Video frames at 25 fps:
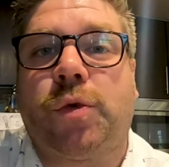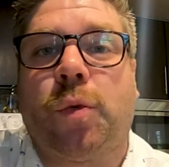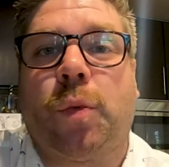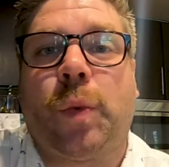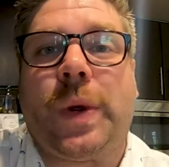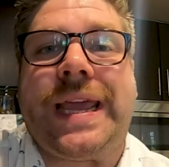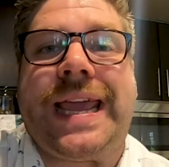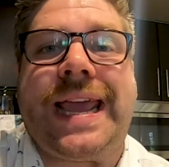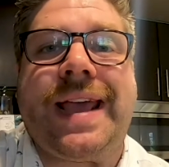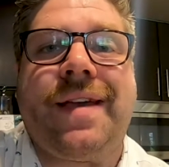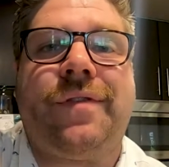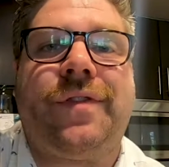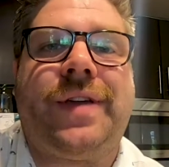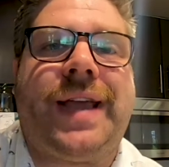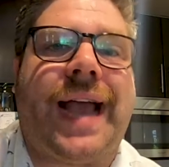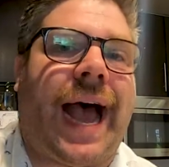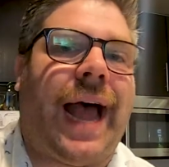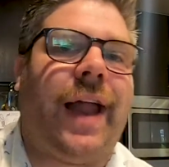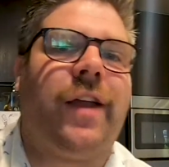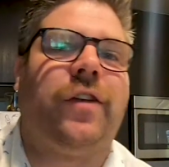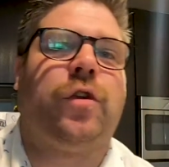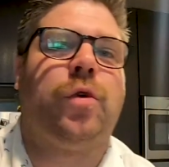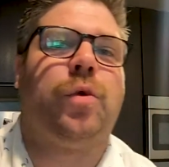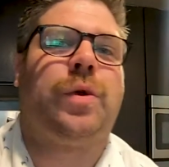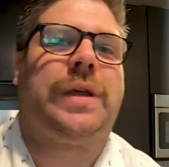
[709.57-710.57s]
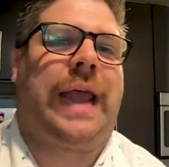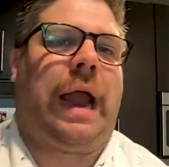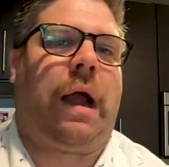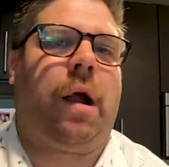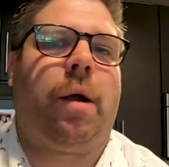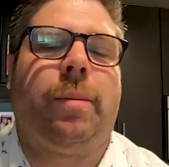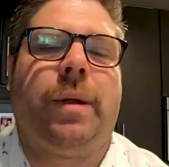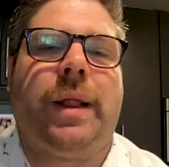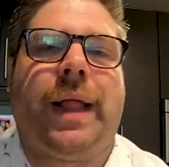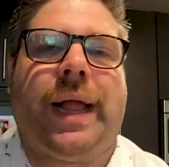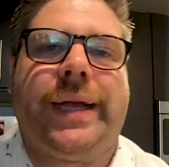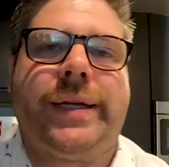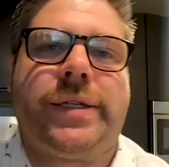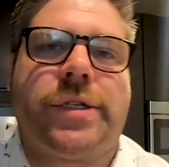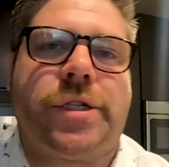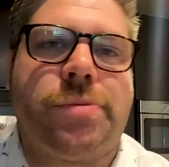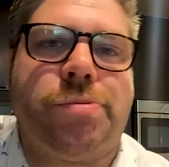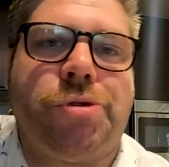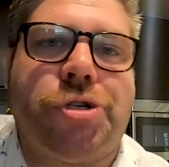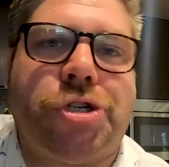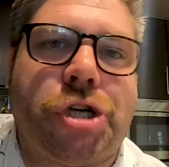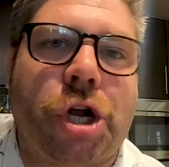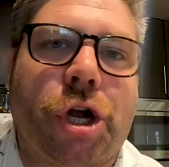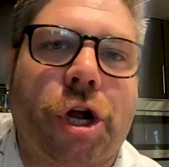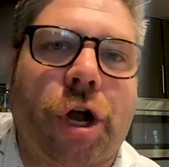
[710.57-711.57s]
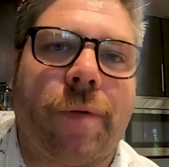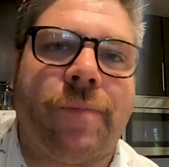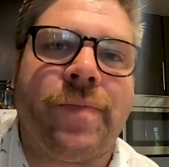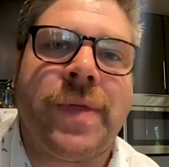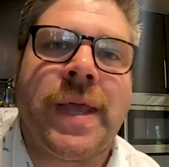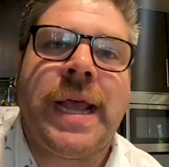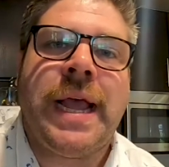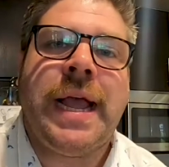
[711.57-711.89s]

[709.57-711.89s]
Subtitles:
we have got to caramelize some sugar.